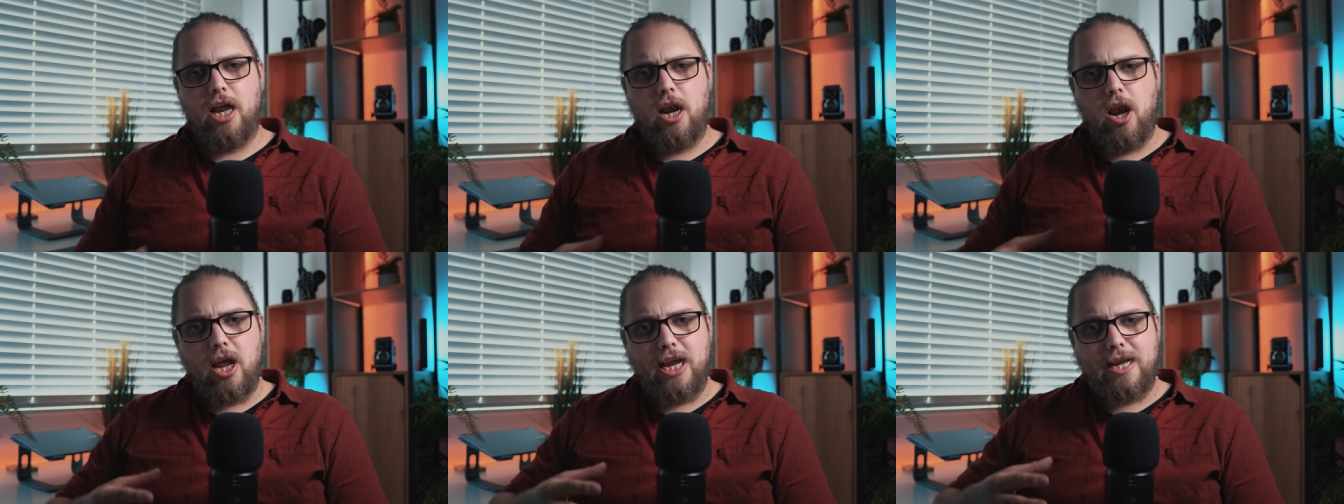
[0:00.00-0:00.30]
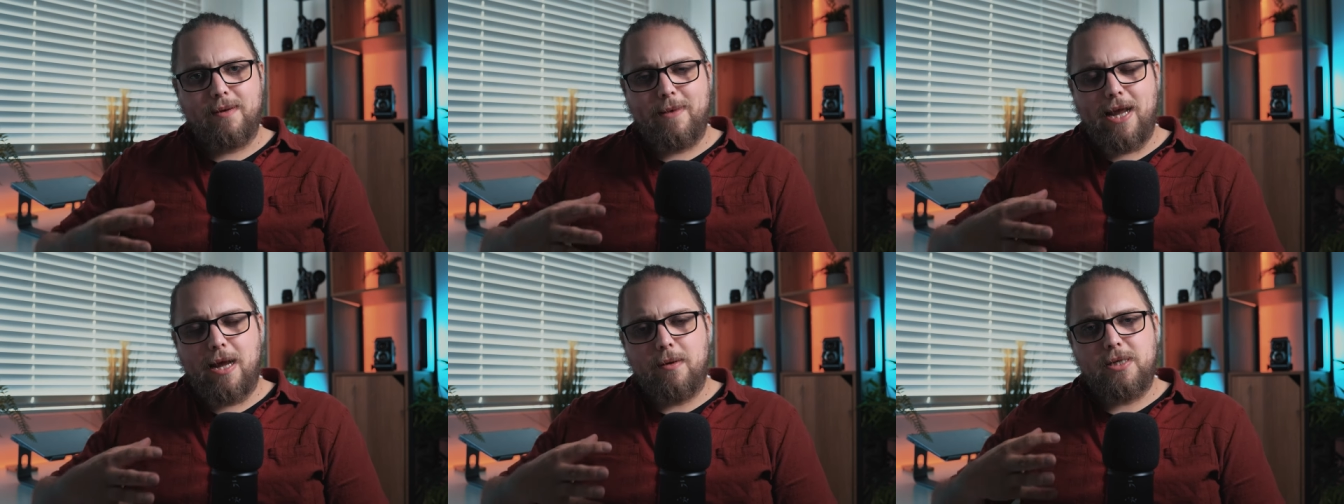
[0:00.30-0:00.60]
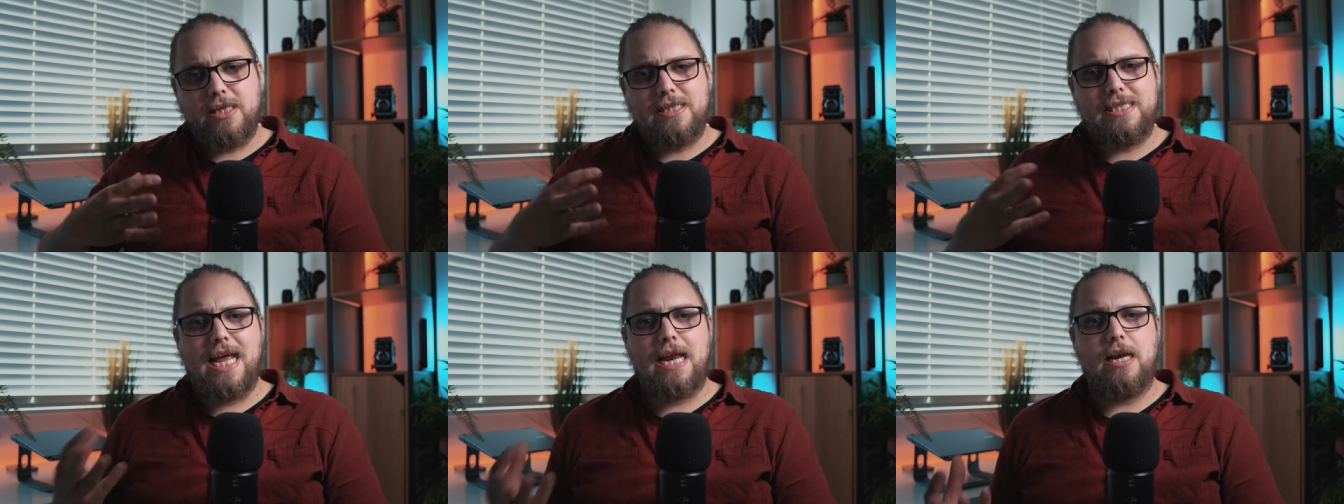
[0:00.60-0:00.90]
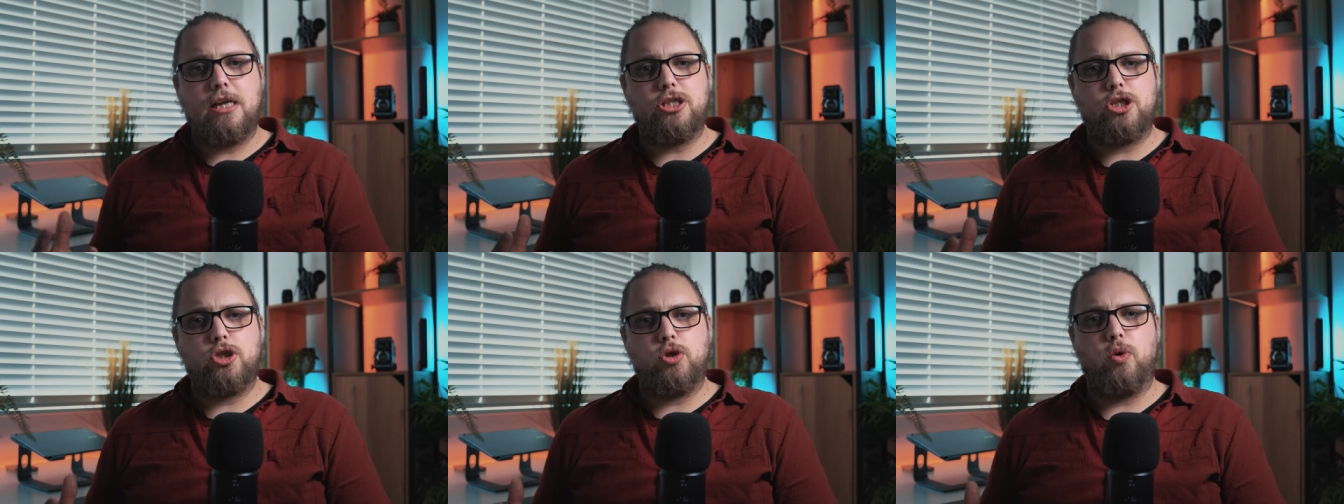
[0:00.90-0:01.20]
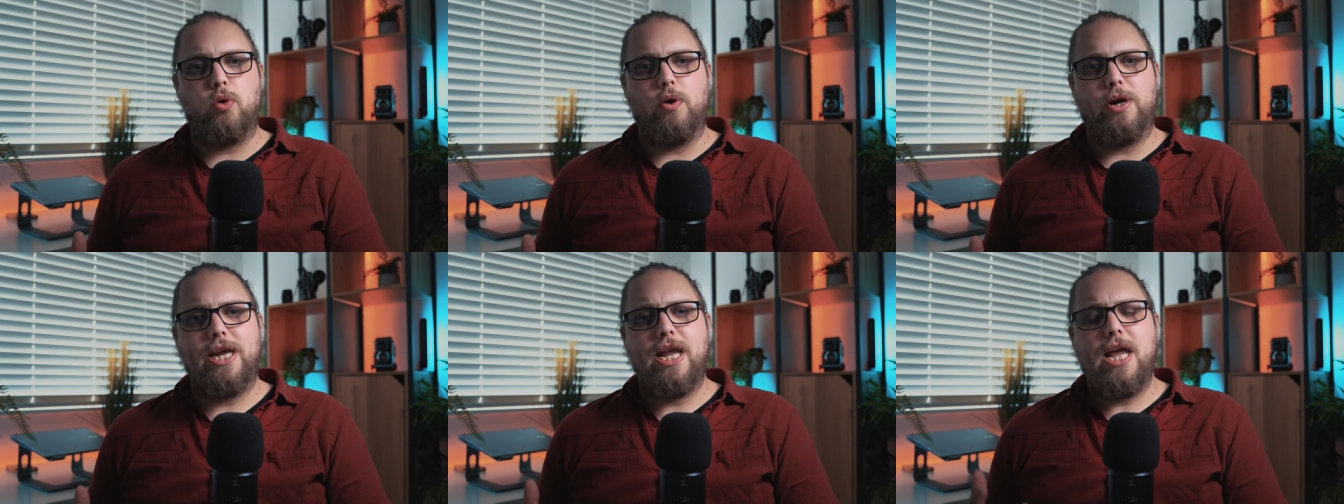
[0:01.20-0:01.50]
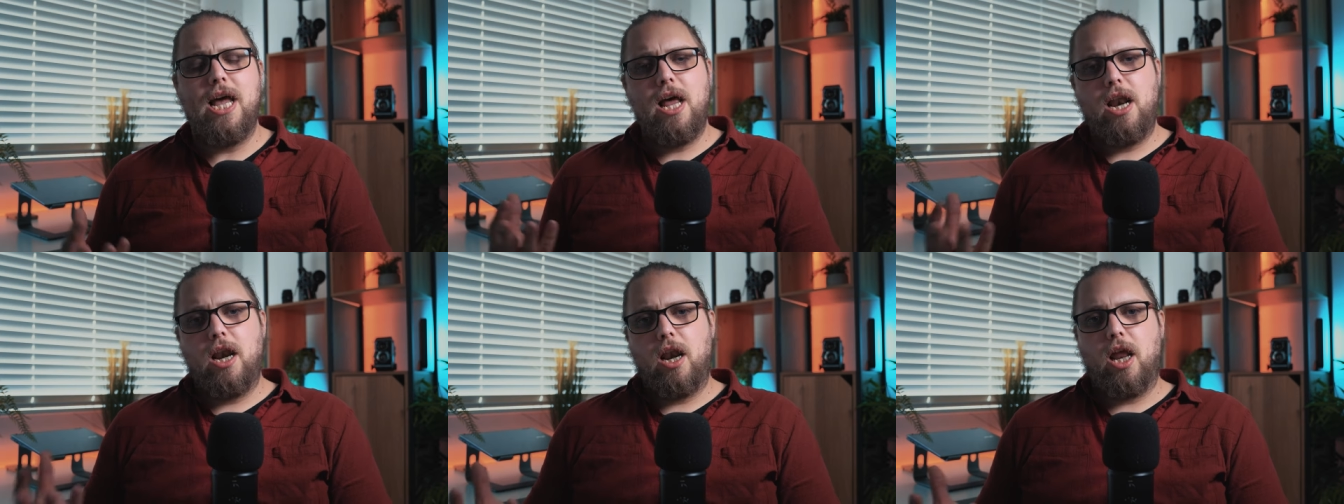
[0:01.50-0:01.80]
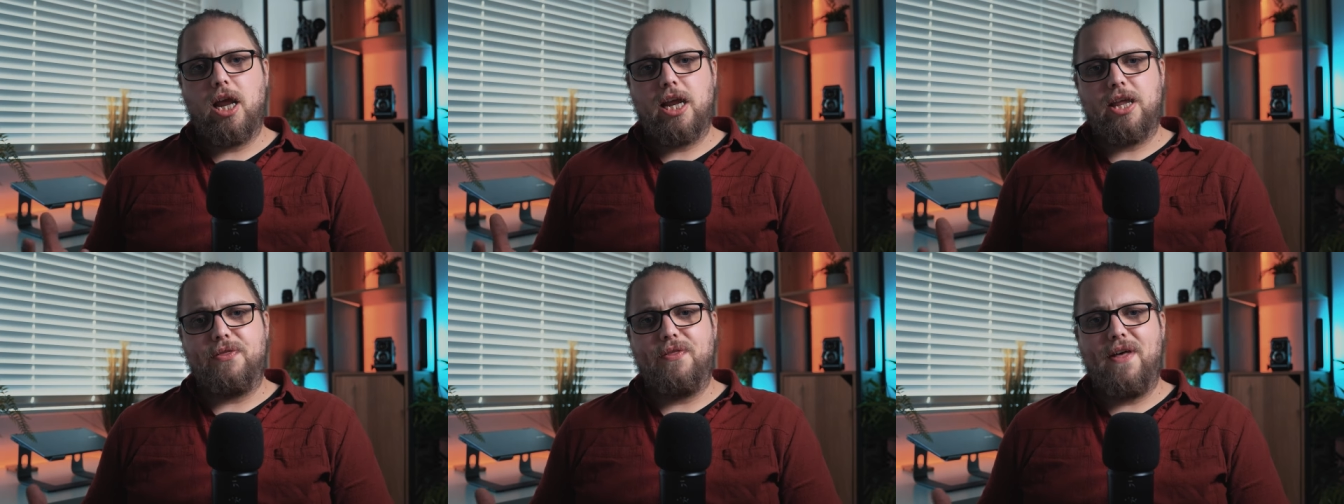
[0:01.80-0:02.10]
I like being able to tell a story
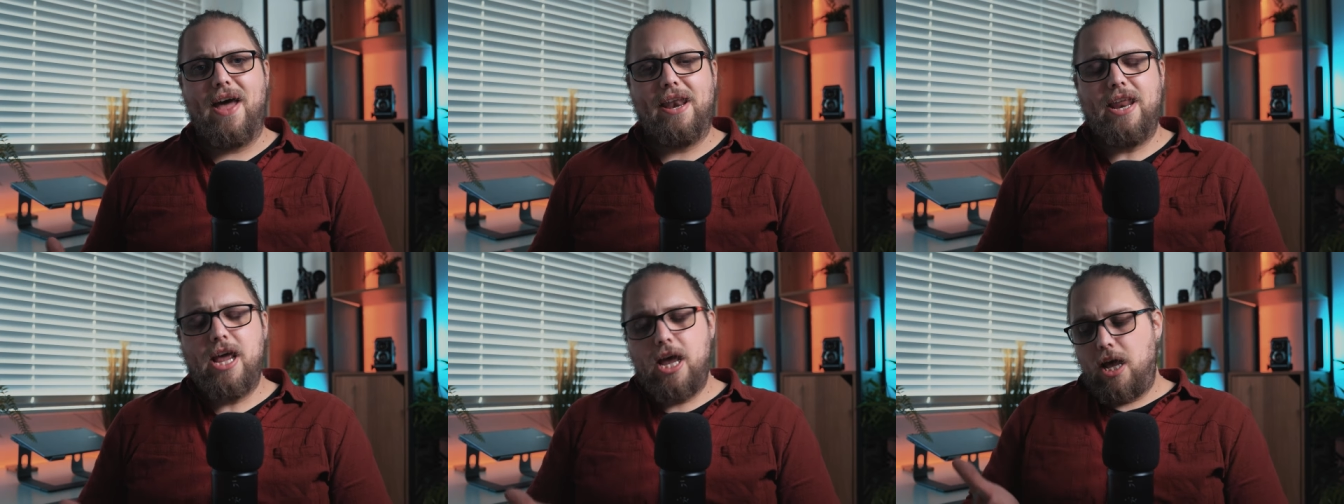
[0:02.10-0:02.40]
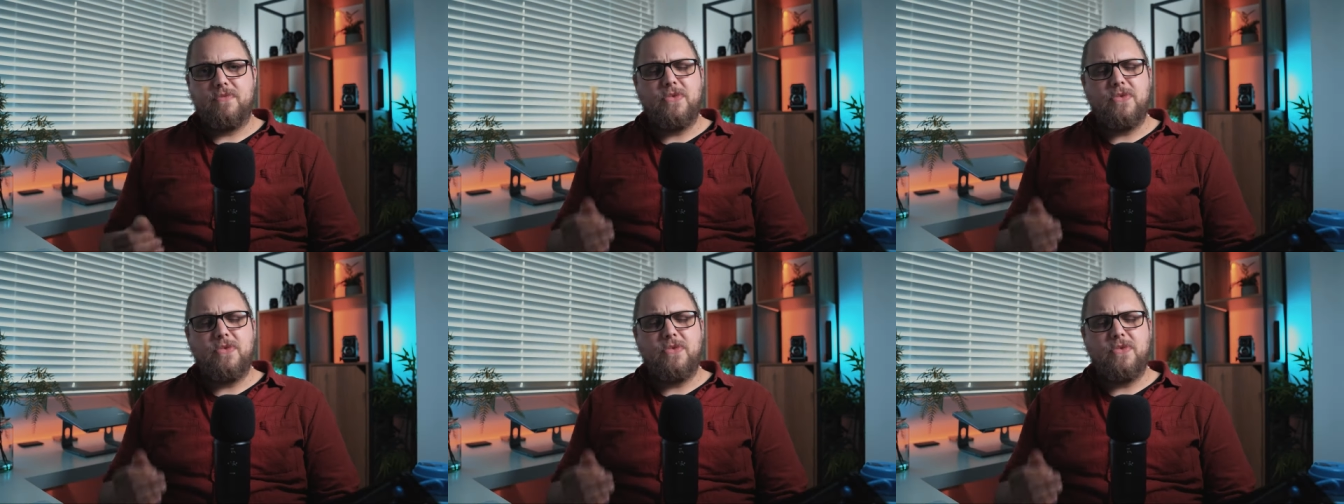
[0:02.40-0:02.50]
like that.